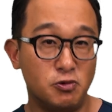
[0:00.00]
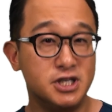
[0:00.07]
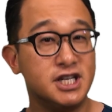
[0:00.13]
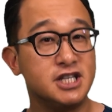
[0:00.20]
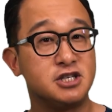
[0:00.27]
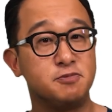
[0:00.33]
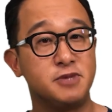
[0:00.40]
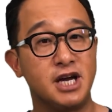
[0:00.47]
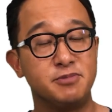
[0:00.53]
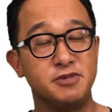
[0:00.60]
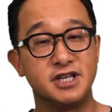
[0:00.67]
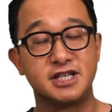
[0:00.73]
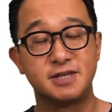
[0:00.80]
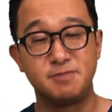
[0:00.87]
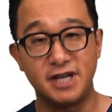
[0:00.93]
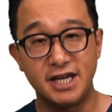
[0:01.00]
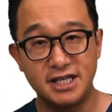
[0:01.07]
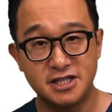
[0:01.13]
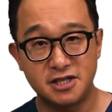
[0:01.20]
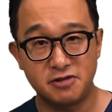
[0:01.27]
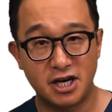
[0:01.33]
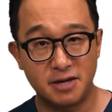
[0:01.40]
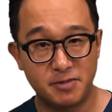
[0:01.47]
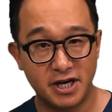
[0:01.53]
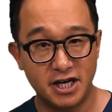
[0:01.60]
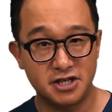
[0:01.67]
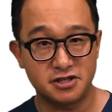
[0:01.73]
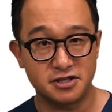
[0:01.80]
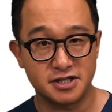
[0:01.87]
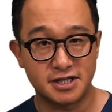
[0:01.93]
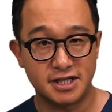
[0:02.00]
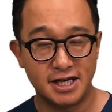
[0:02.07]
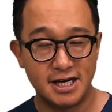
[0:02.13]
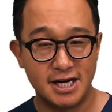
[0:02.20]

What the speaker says: need to be able to explain to our patients